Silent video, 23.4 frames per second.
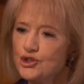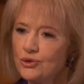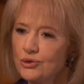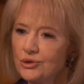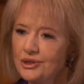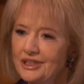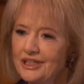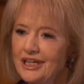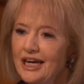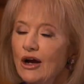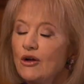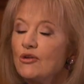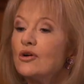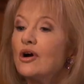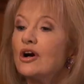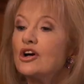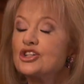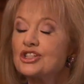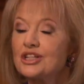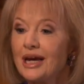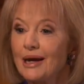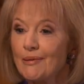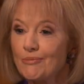certainly now
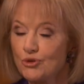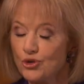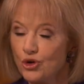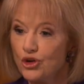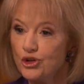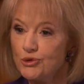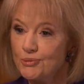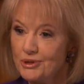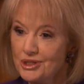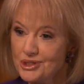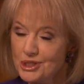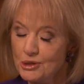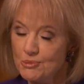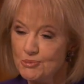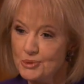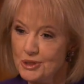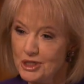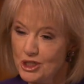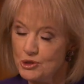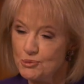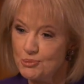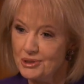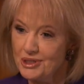large cap growth because
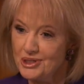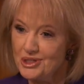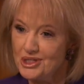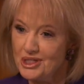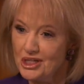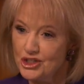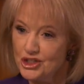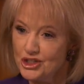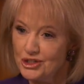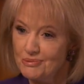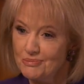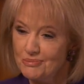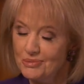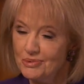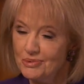it, has been such a